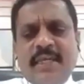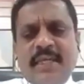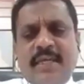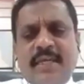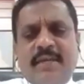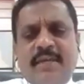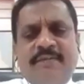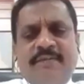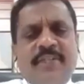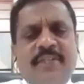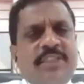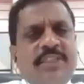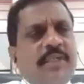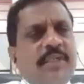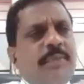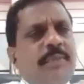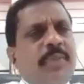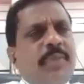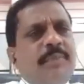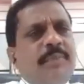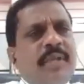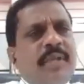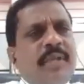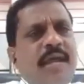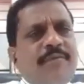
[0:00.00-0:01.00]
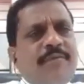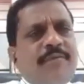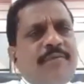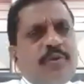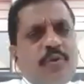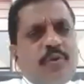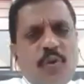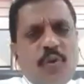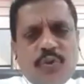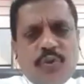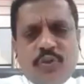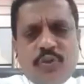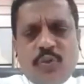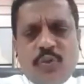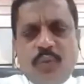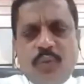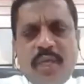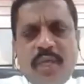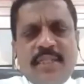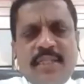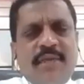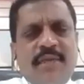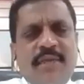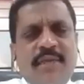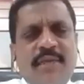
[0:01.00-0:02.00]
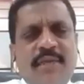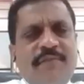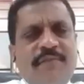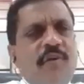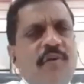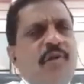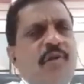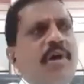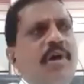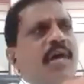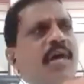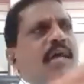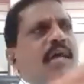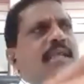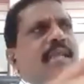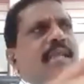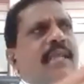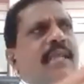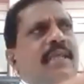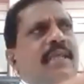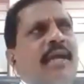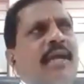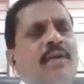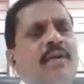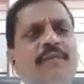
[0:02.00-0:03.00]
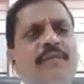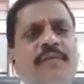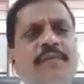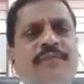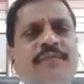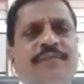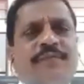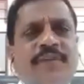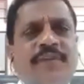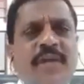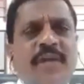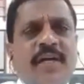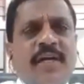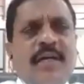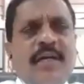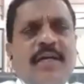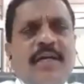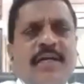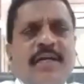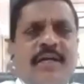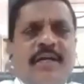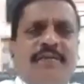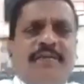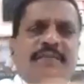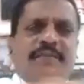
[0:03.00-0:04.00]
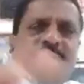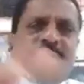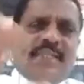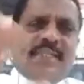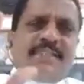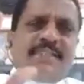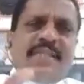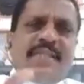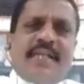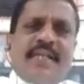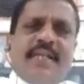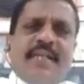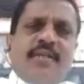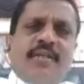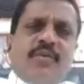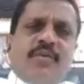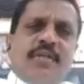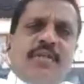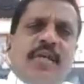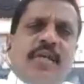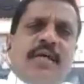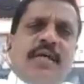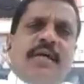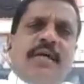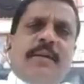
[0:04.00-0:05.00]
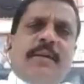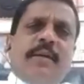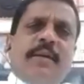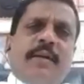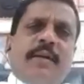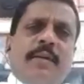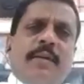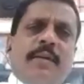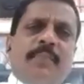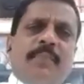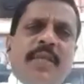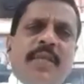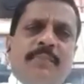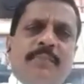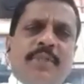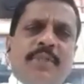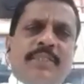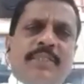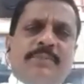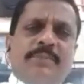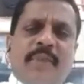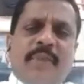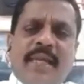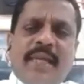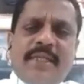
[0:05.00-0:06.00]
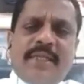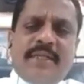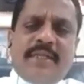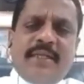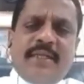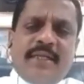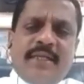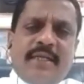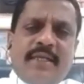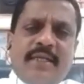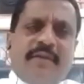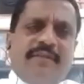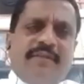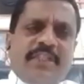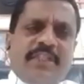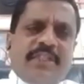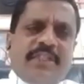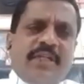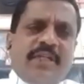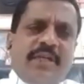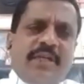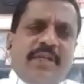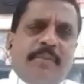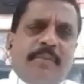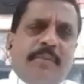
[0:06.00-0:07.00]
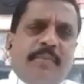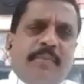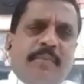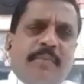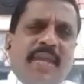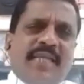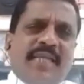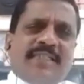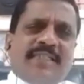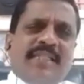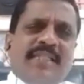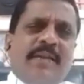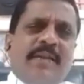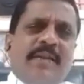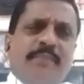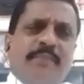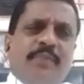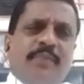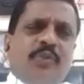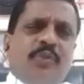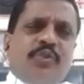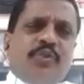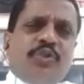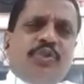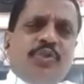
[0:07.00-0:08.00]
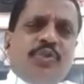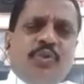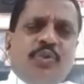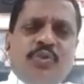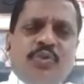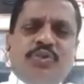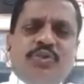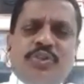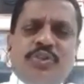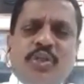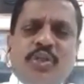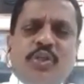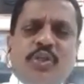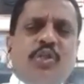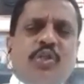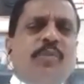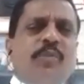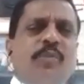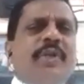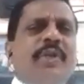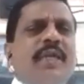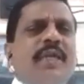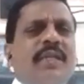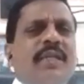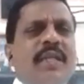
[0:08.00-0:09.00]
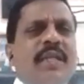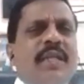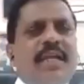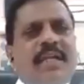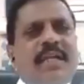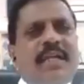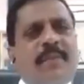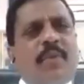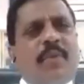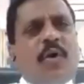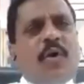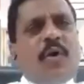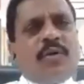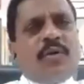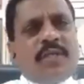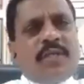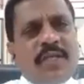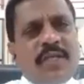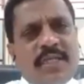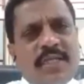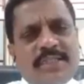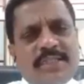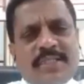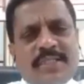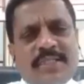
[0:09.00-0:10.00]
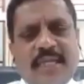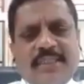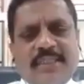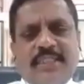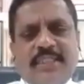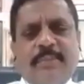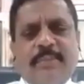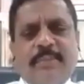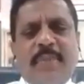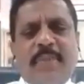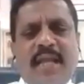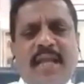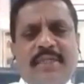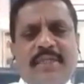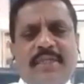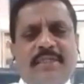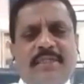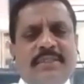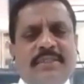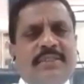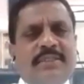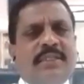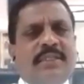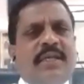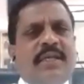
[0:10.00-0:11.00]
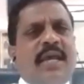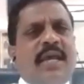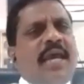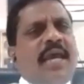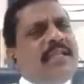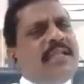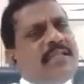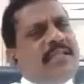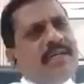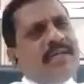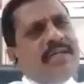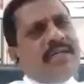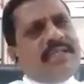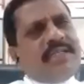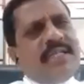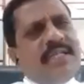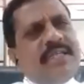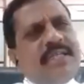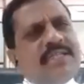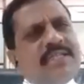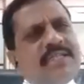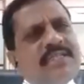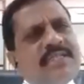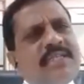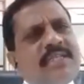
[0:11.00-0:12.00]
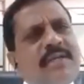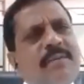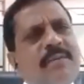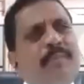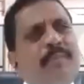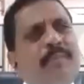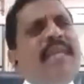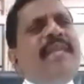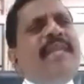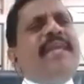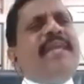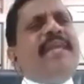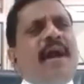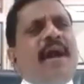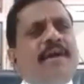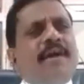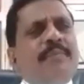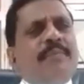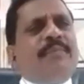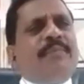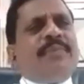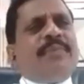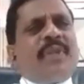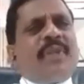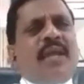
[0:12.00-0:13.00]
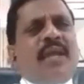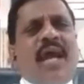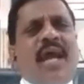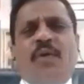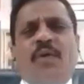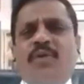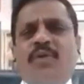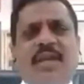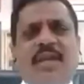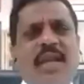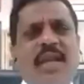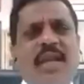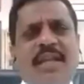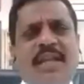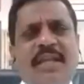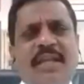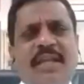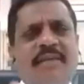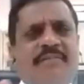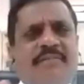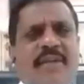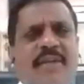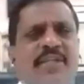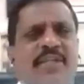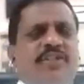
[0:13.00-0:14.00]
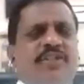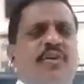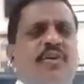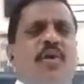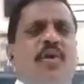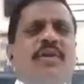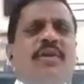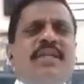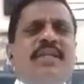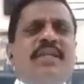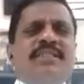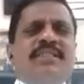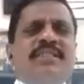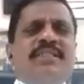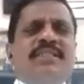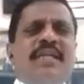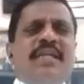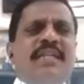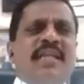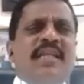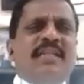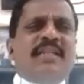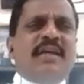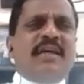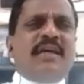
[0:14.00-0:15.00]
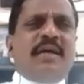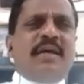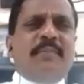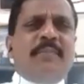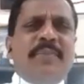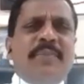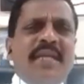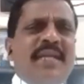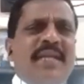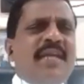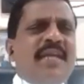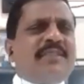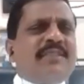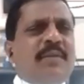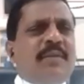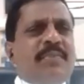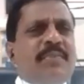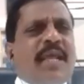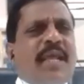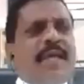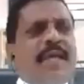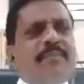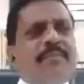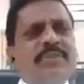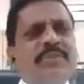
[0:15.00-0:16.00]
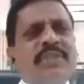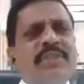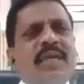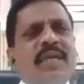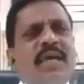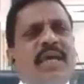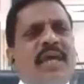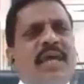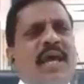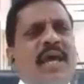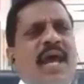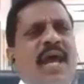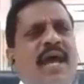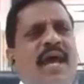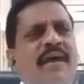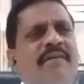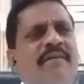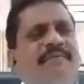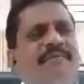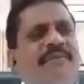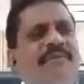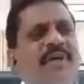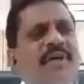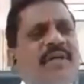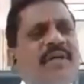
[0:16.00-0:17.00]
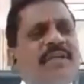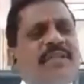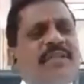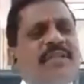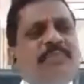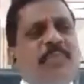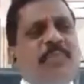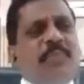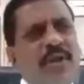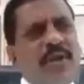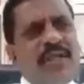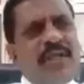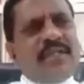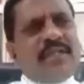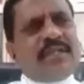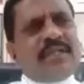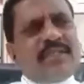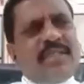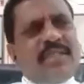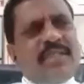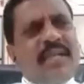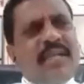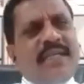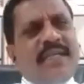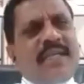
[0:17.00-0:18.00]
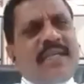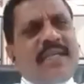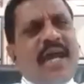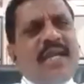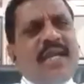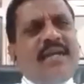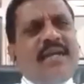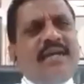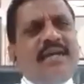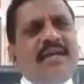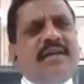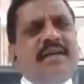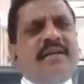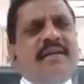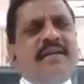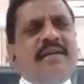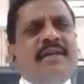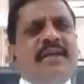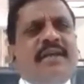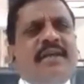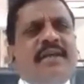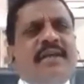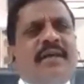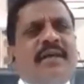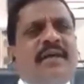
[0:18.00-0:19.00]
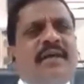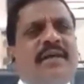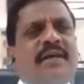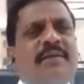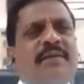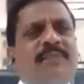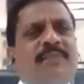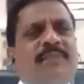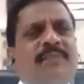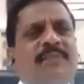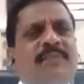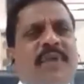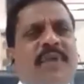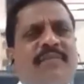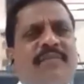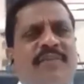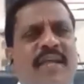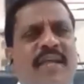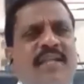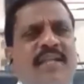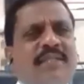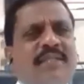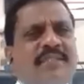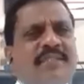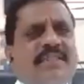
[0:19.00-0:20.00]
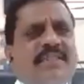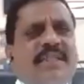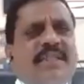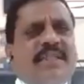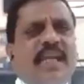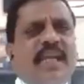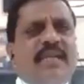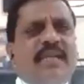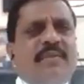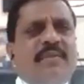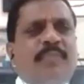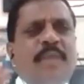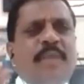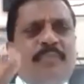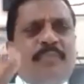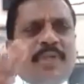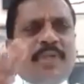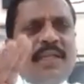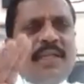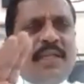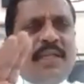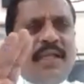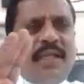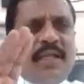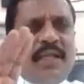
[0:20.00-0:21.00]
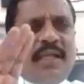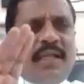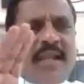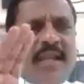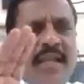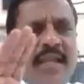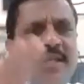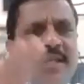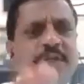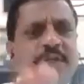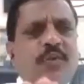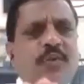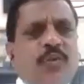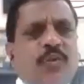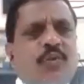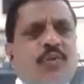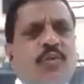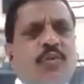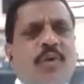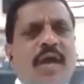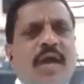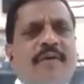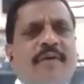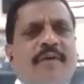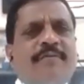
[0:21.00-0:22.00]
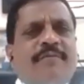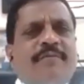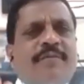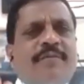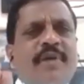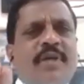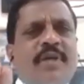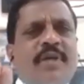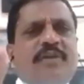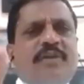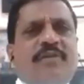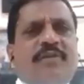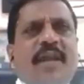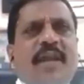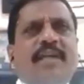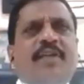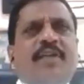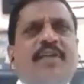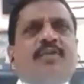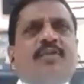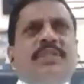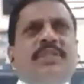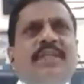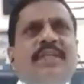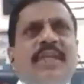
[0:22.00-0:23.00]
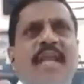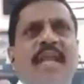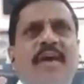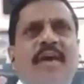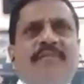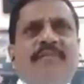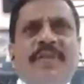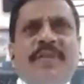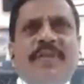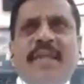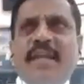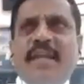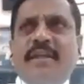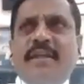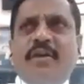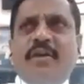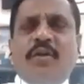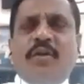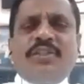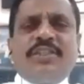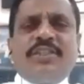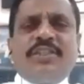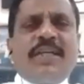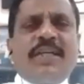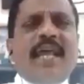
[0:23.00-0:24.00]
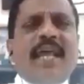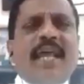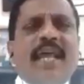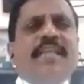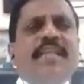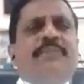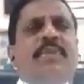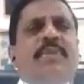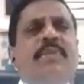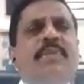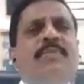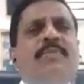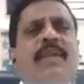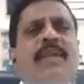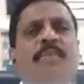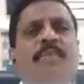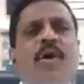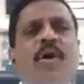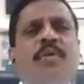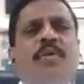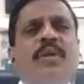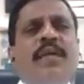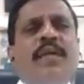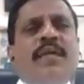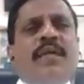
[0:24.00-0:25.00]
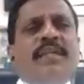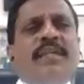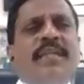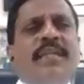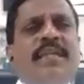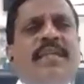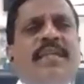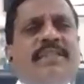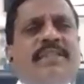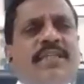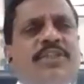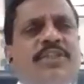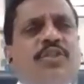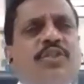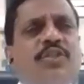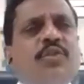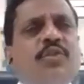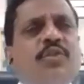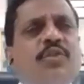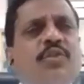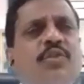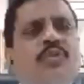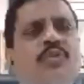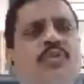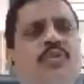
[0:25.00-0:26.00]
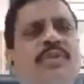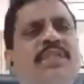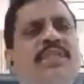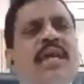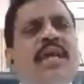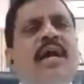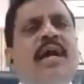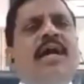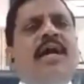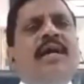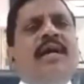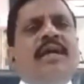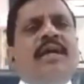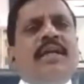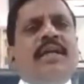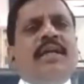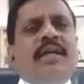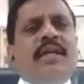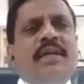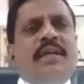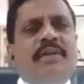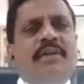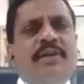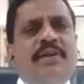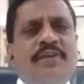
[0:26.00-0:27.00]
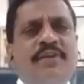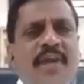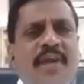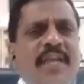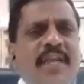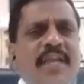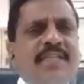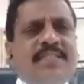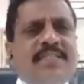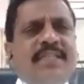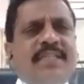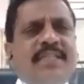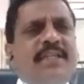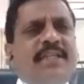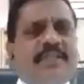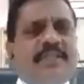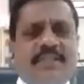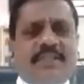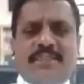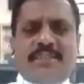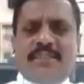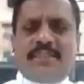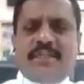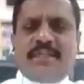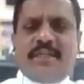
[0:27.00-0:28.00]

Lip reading: which people have to go through, and therefore that kind of a fear which has set into the people's mind, which makes them to choose to be ignorant about such matters. And third thing is the media. I would really very strongly say that the media sometimes have spoiled the entire awareness that people like you, who have tried to see that how we can conscientize people about these issues which are really serious.